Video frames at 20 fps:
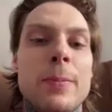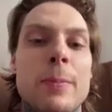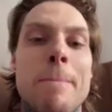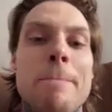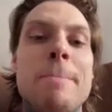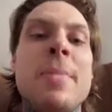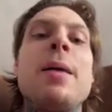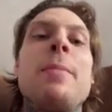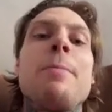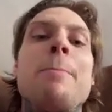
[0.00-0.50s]

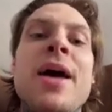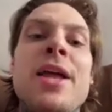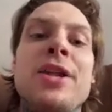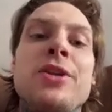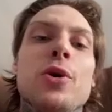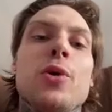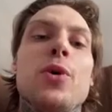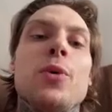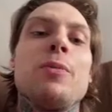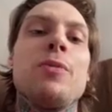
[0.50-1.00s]
the
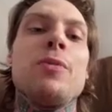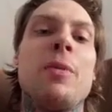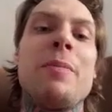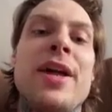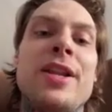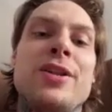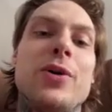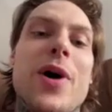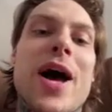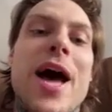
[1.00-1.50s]

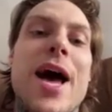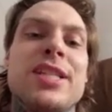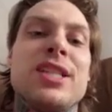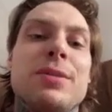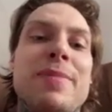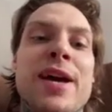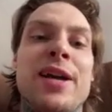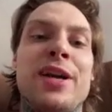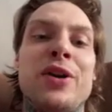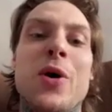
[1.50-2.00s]
mental
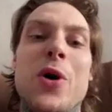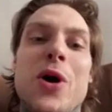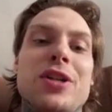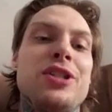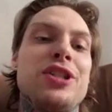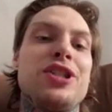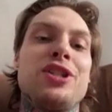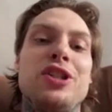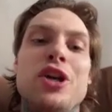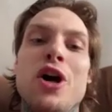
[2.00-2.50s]
aspect, not
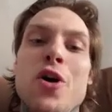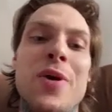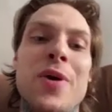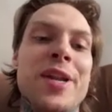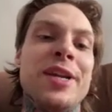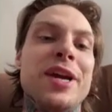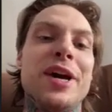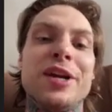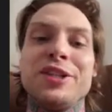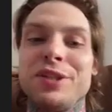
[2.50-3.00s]
just
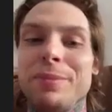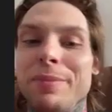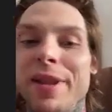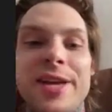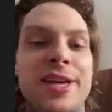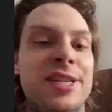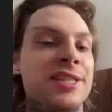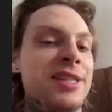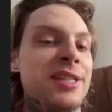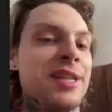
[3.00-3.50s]
going guns a
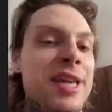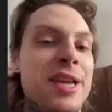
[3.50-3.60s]
blazing.